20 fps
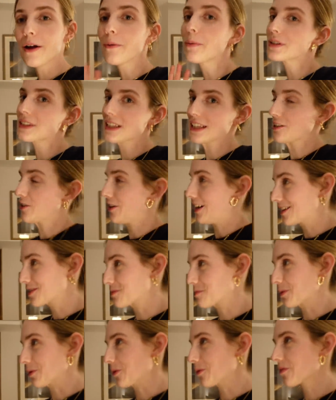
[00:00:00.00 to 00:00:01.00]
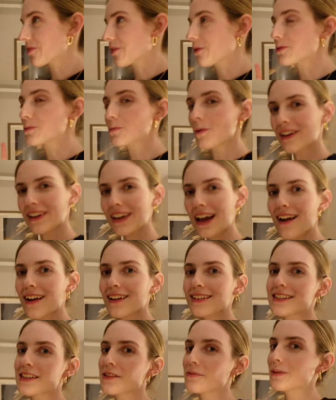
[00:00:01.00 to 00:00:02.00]
It was incredible. There was one
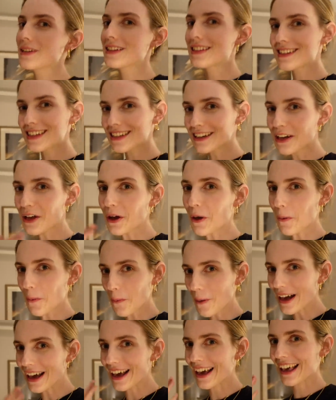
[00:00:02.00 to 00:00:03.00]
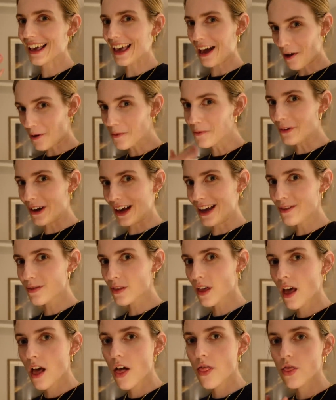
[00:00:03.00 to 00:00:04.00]
character that we didn't quite get on with.
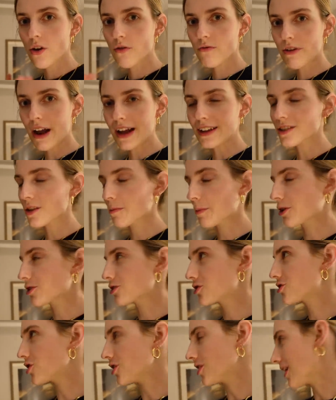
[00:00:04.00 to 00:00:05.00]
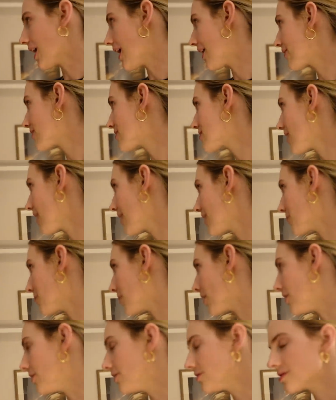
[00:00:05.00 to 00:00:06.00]
The rest, oh my gosh, Donna and the
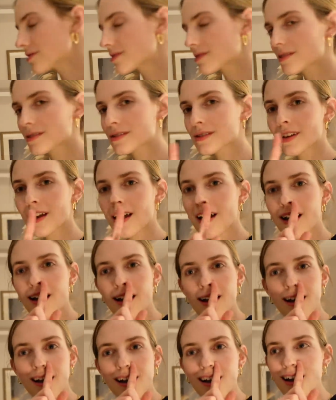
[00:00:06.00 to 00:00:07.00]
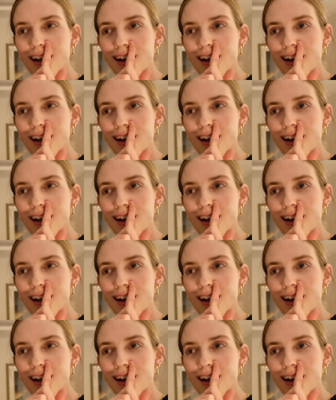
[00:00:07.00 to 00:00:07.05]
Dynamos. Donna!